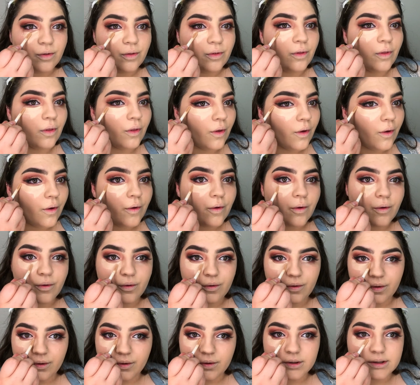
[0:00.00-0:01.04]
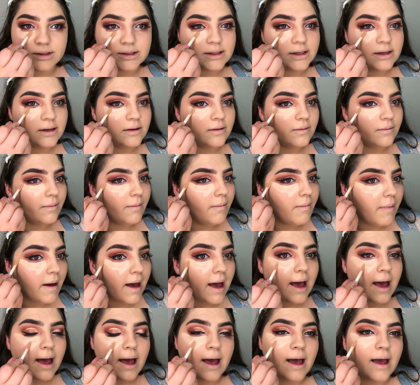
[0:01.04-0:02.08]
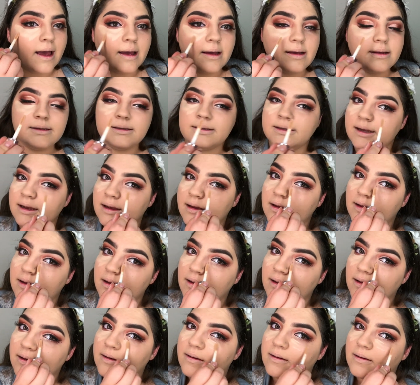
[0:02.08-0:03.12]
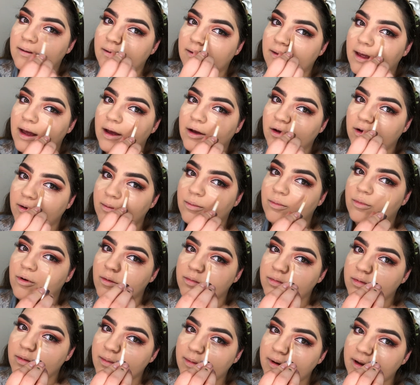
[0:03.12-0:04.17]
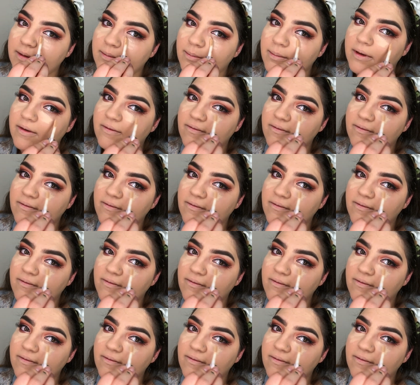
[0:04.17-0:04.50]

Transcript: those bags that could probably